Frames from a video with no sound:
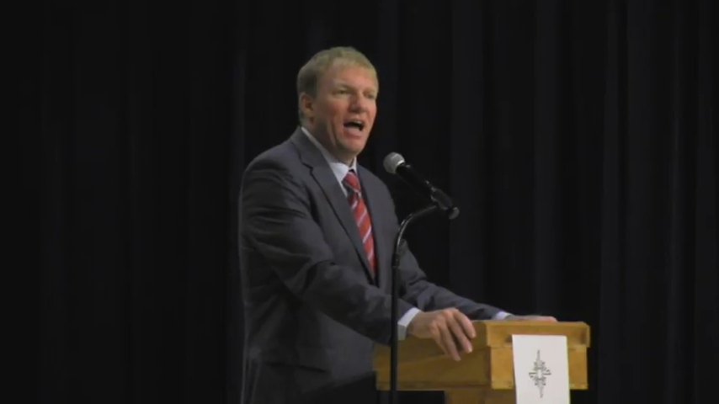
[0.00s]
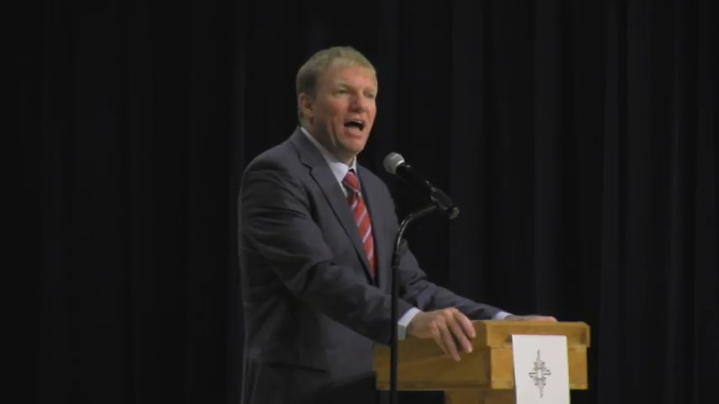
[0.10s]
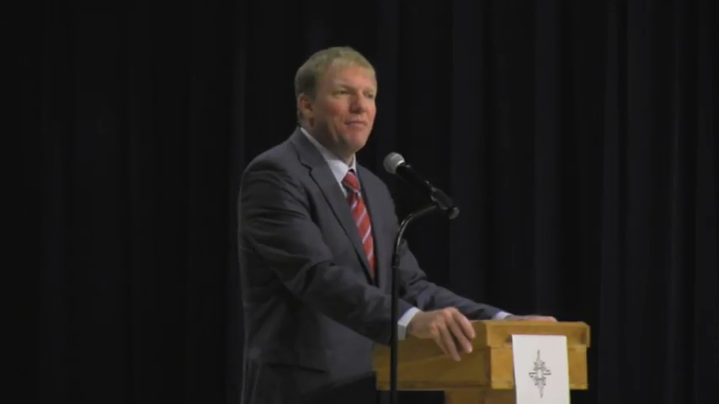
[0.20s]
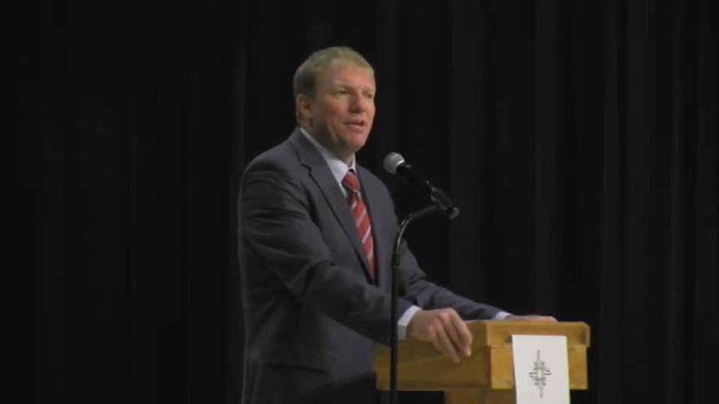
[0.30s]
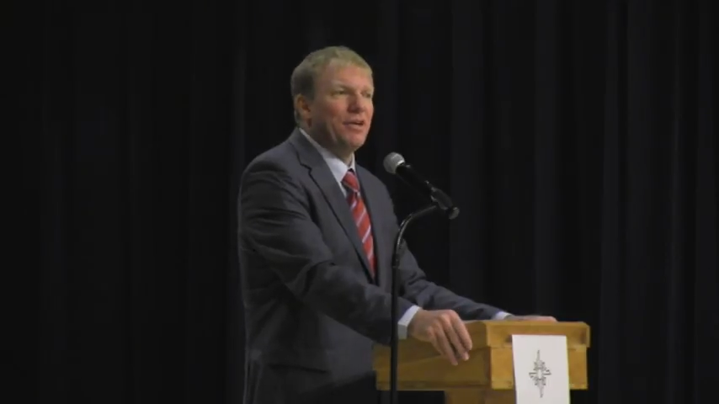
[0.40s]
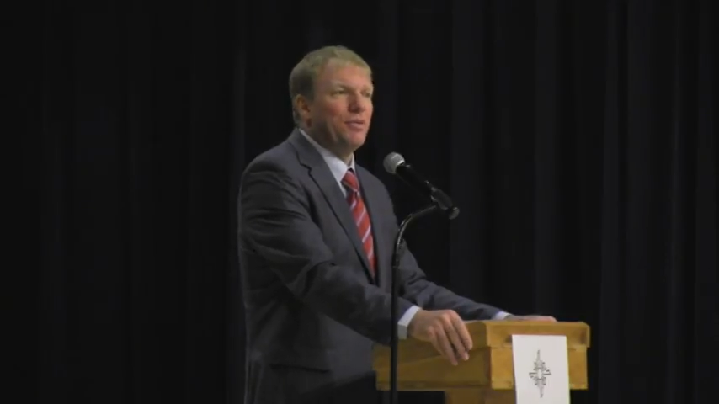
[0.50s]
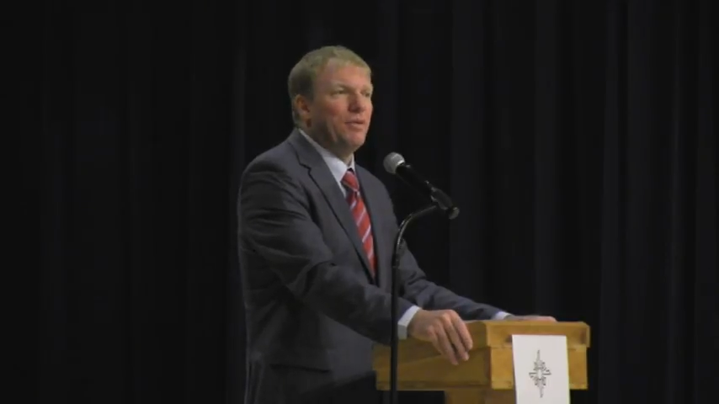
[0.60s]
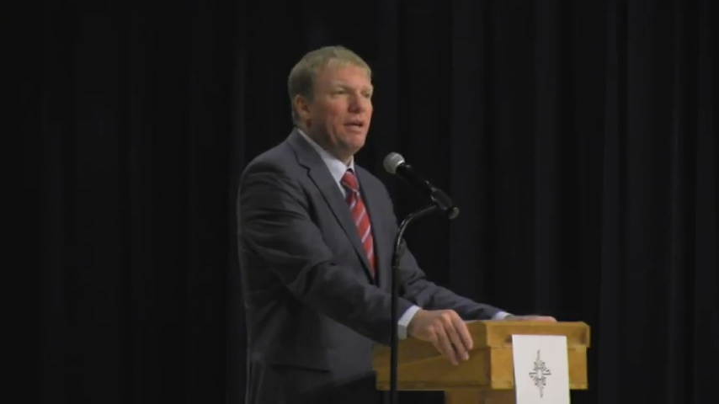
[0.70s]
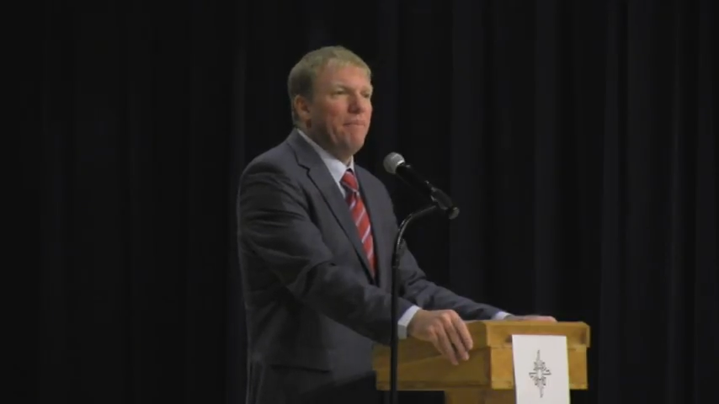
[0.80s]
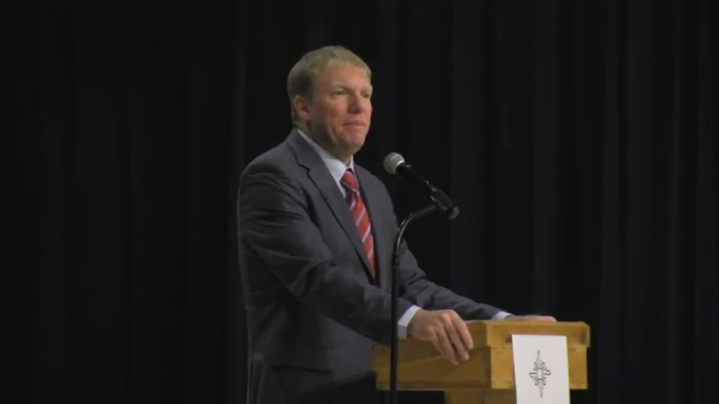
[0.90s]
I'm going to
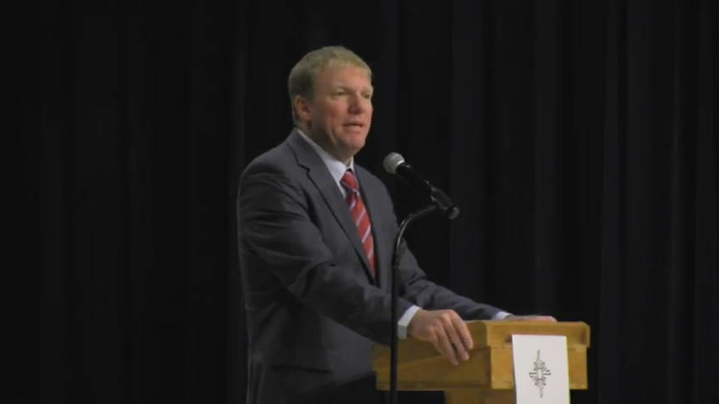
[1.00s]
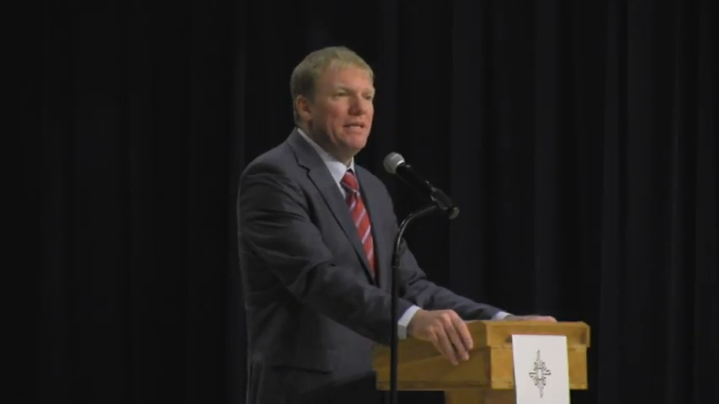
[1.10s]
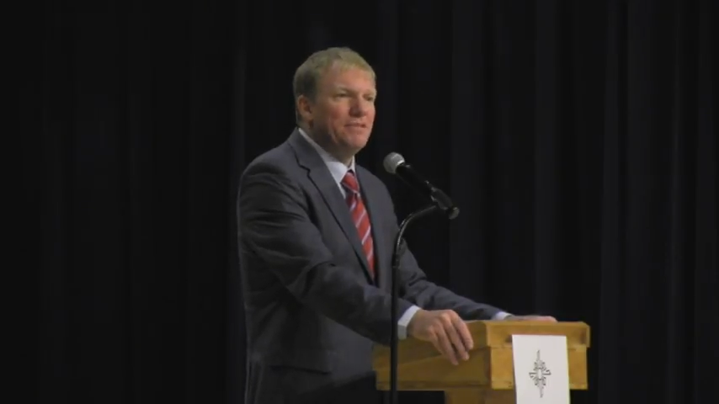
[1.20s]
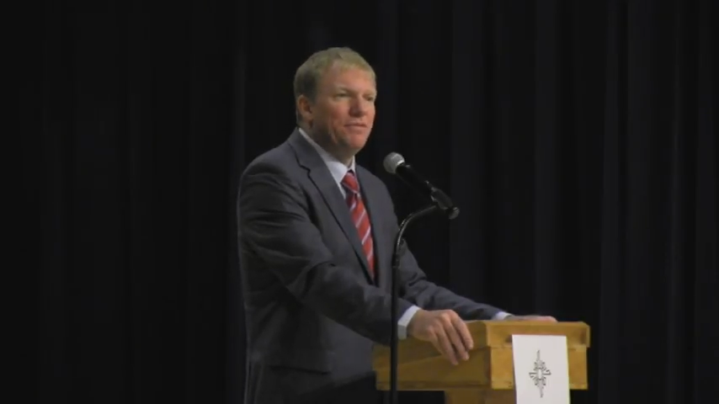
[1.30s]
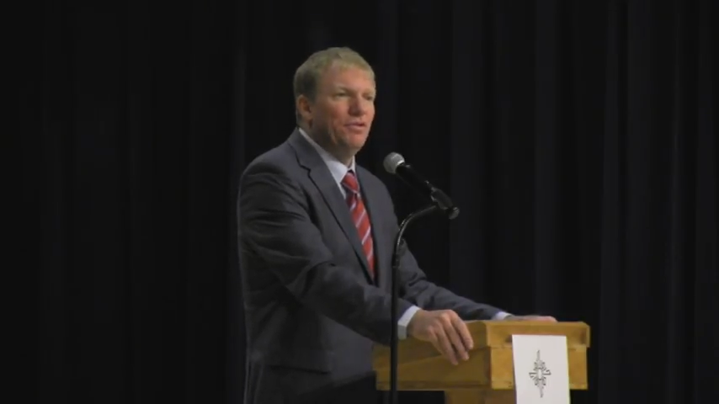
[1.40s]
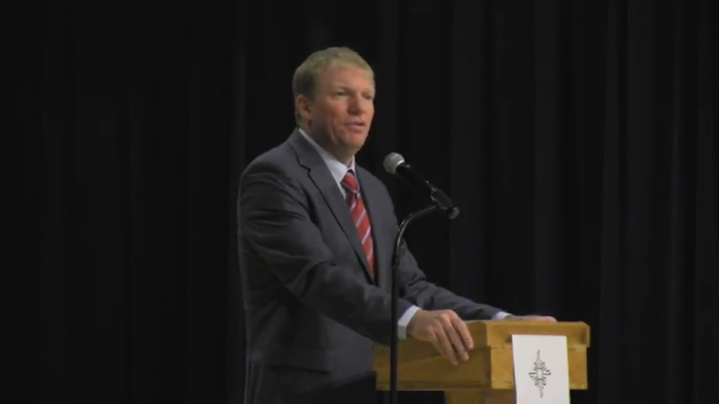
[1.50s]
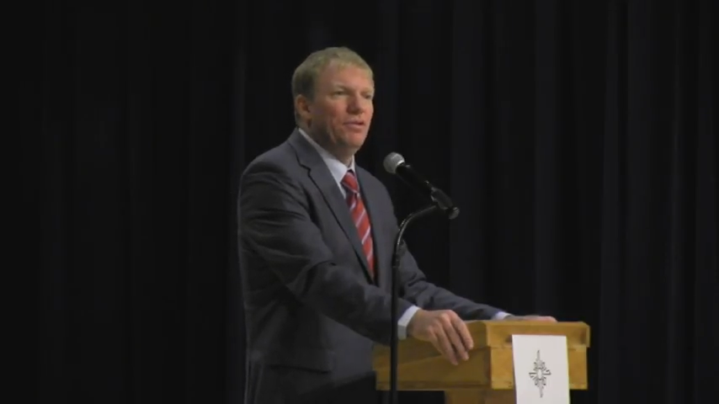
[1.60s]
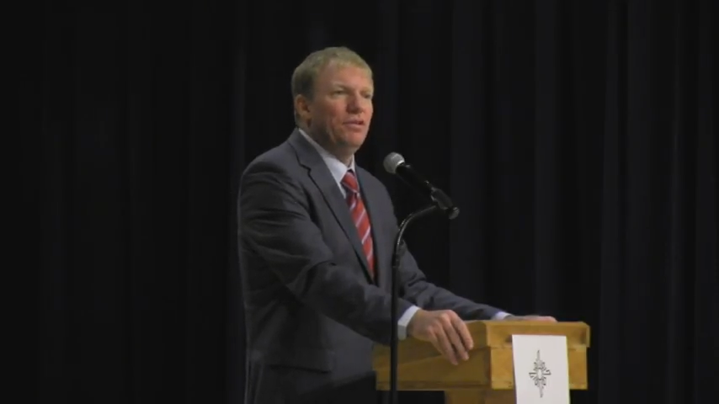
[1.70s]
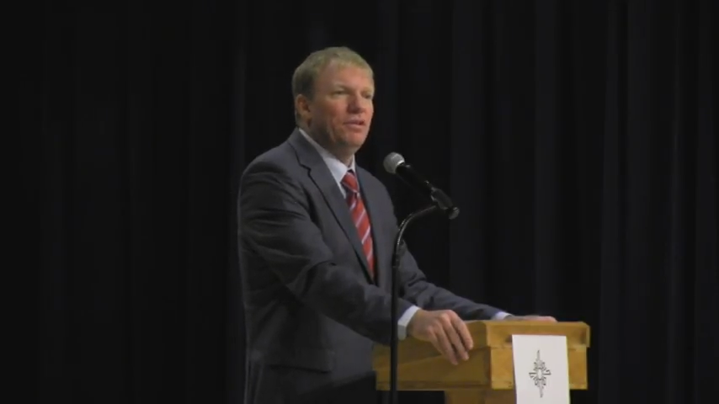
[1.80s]
create a peaceful,